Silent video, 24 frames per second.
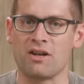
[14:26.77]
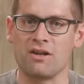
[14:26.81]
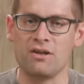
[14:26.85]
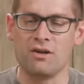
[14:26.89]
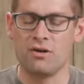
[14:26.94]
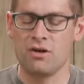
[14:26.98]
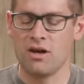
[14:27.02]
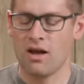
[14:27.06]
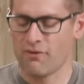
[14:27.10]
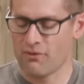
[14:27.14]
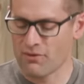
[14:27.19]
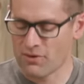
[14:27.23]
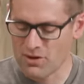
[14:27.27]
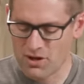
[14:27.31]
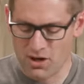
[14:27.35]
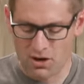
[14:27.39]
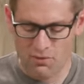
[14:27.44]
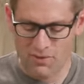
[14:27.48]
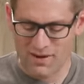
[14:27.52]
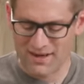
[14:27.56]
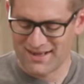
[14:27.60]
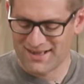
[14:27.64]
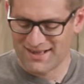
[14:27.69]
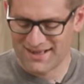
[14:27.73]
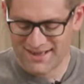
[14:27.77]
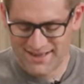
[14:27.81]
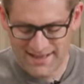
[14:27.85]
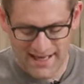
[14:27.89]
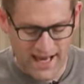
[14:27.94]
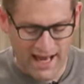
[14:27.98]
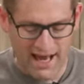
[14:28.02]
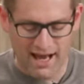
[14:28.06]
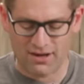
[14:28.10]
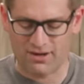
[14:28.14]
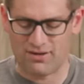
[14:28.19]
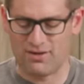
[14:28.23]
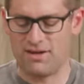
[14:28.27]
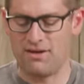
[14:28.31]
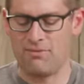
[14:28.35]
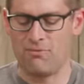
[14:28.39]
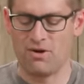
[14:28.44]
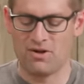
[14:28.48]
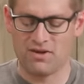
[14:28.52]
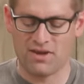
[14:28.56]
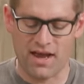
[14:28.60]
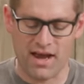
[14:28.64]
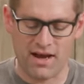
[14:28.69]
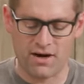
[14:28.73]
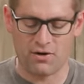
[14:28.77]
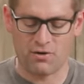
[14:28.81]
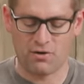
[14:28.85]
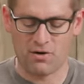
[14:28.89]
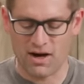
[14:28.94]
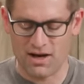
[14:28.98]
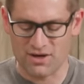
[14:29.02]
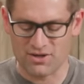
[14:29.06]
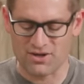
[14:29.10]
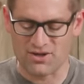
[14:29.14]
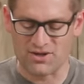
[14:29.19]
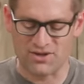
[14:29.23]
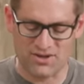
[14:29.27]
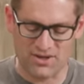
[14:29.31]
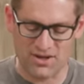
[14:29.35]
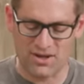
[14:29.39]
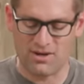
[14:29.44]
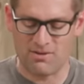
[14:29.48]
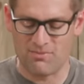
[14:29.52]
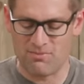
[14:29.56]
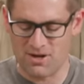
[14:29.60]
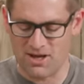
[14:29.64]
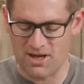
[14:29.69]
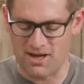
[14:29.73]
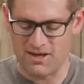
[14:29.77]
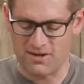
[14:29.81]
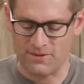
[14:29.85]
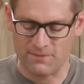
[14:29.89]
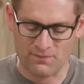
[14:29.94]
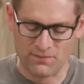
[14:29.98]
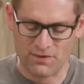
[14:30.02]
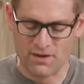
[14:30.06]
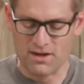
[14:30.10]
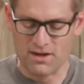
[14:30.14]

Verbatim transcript: and you never know exactly what that crush is gonna be.